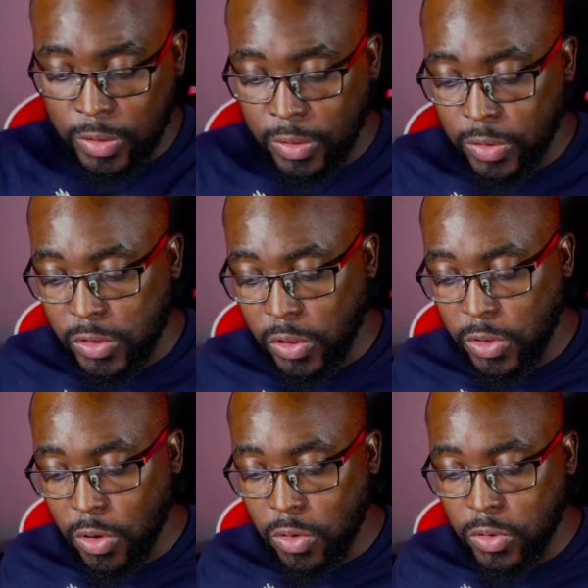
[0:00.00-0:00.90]
So,
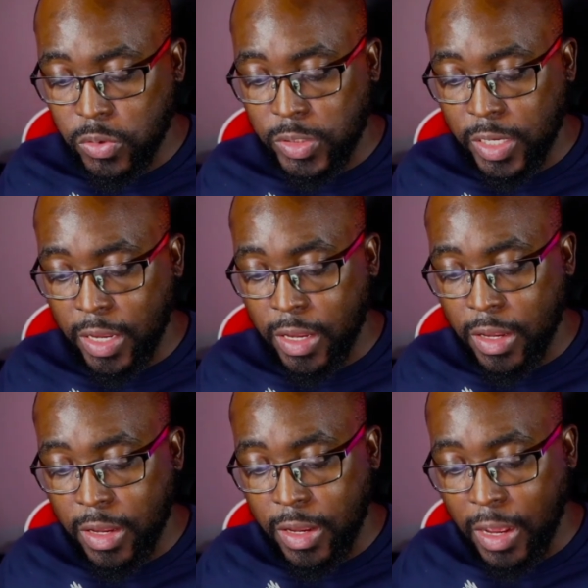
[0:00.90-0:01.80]
those who say,
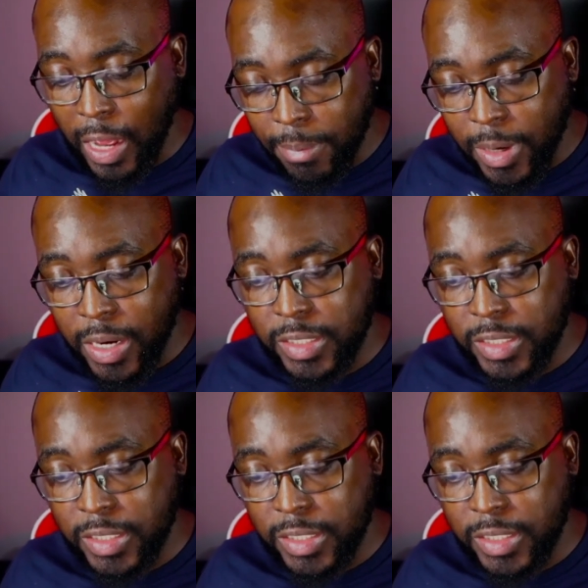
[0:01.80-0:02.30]
I'm going to